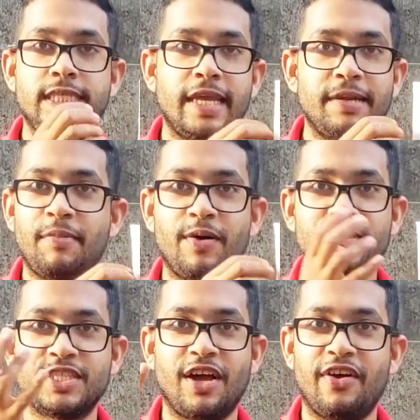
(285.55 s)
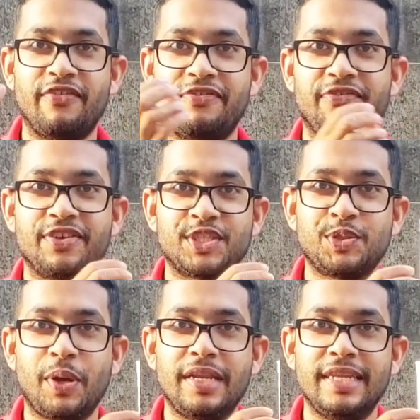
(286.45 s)
10 amounts of
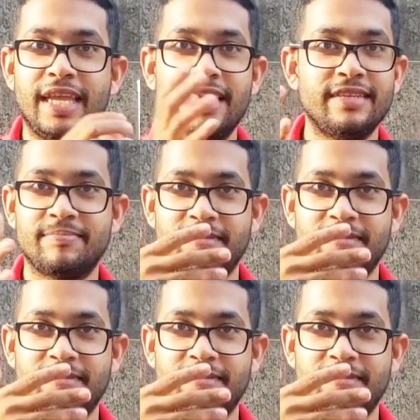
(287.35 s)
soil in here,